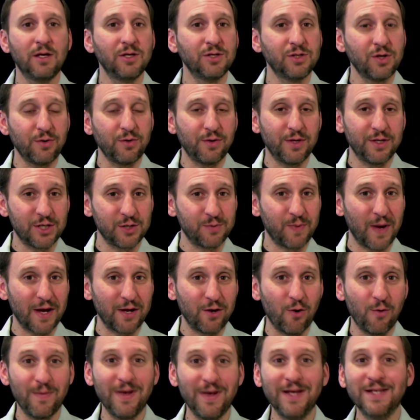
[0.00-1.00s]
So this is by
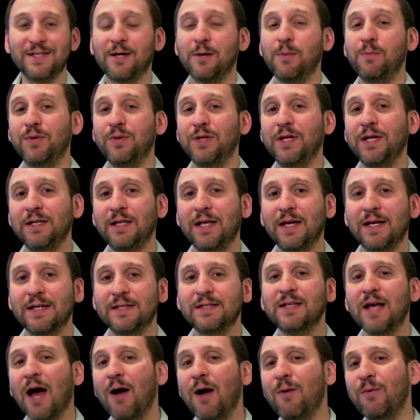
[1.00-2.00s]
no means a complete
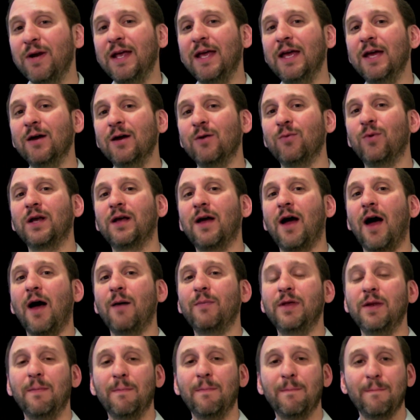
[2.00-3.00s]
list. I want to hear what
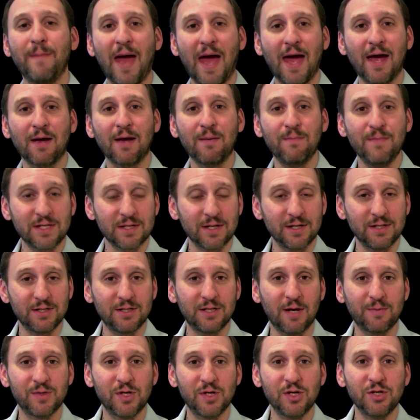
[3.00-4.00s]
common Mac
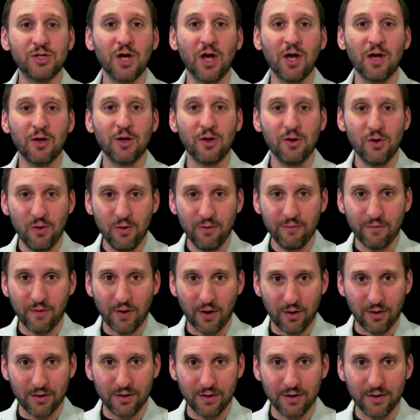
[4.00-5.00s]
misconceptions you've
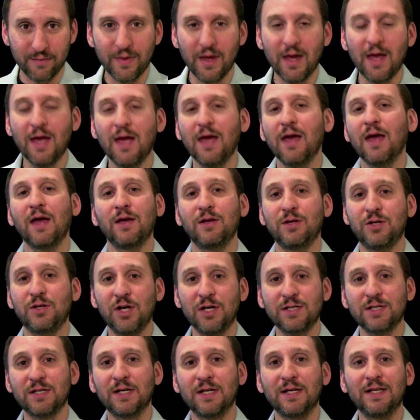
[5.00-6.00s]
heard.
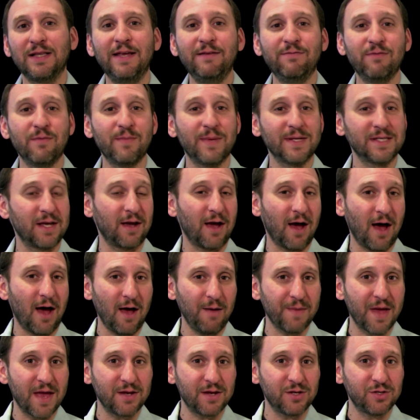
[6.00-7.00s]
Just leave them as a
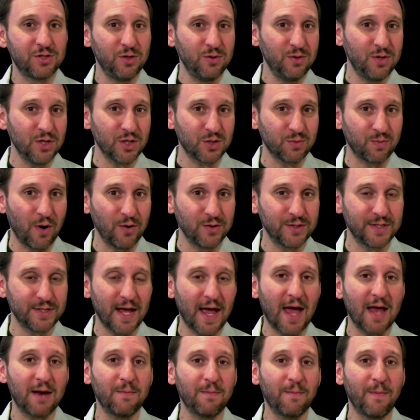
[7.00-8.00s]
comment to this post
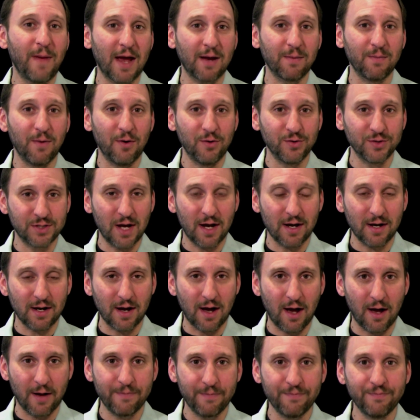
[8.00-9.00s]
at
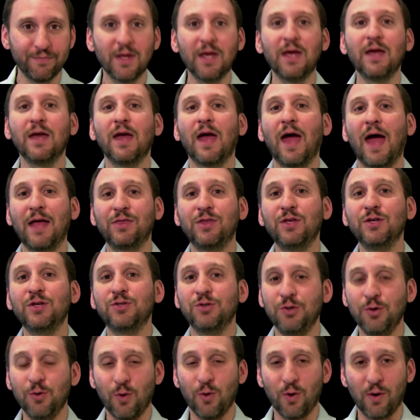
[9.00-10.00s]
macmost.com at
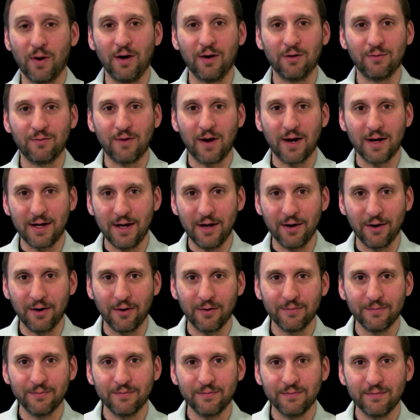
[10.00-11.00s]
this URL right
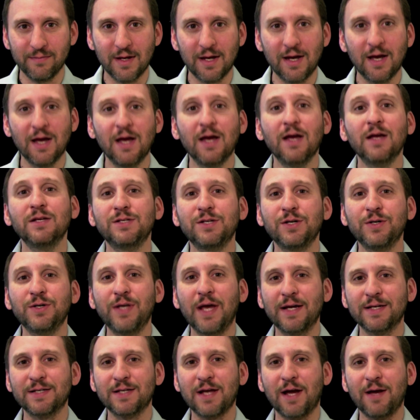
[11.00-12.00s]
here. Till
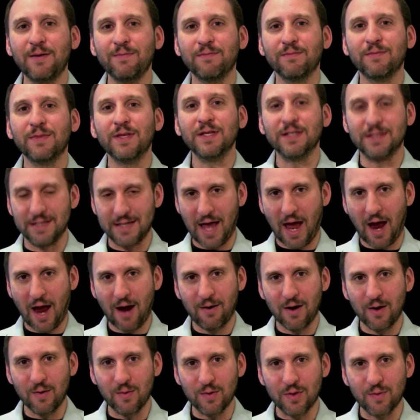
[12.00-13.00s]
next time, this is
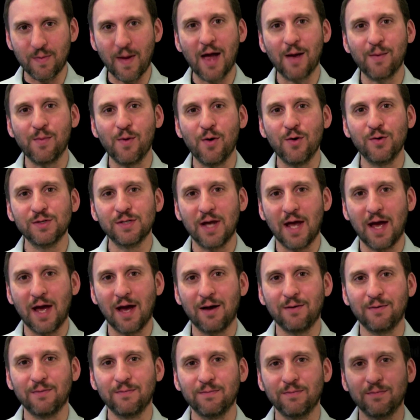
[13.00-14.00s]
Gary with MacMost
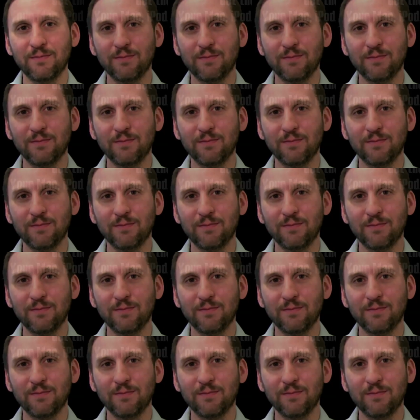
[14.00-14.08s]
Now.